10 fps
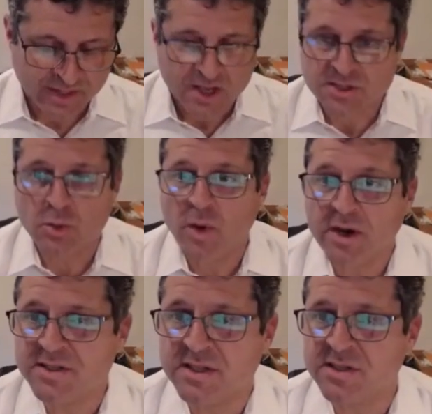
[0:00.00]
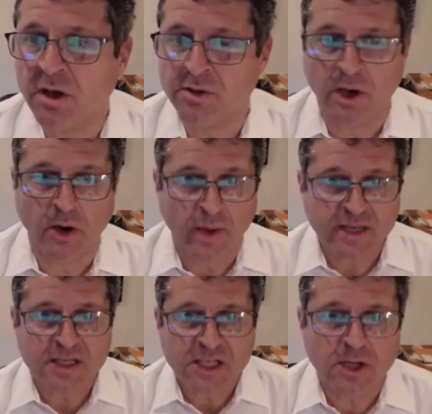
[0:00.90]
So where does this all go? And
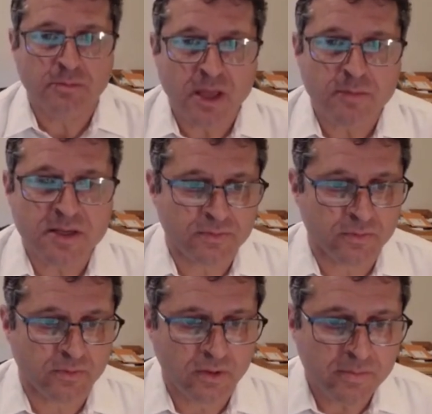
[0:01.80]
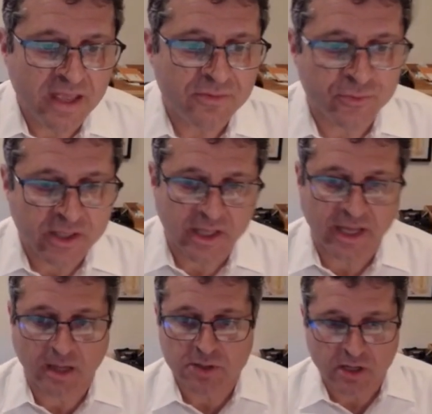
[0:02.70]
it may feel like
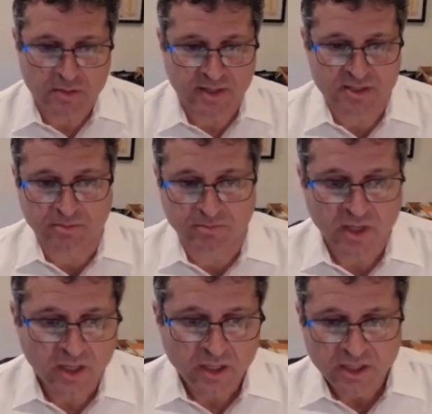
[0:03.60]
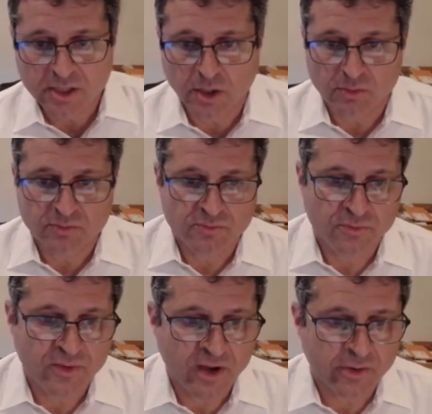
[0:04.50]
I'm talking about some,
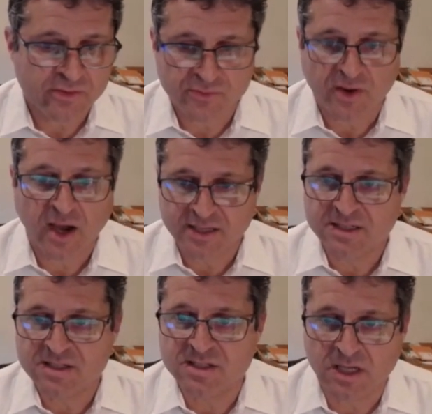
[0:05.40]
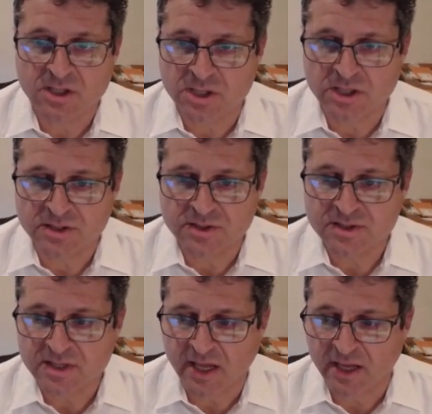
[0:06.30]
very fine
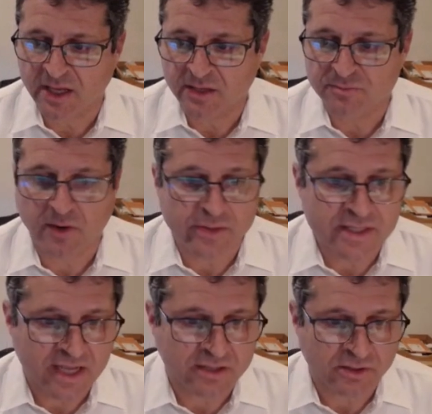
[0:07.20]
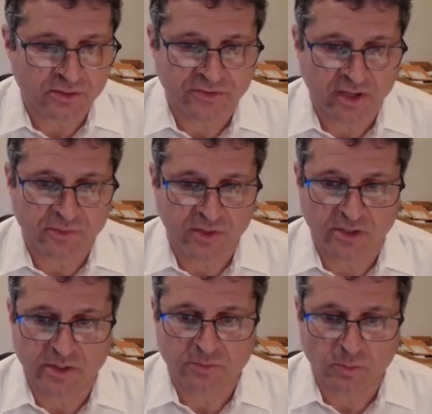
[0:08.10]
distinctions and very technical stuff
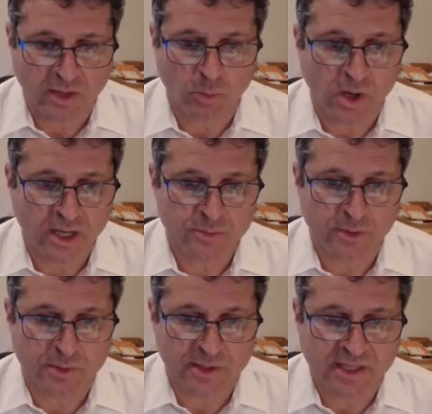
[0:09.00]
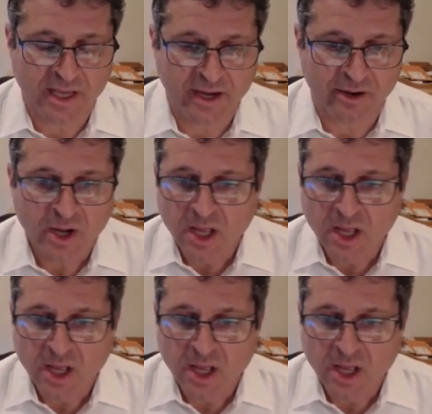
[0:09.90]
here. And why do we really care?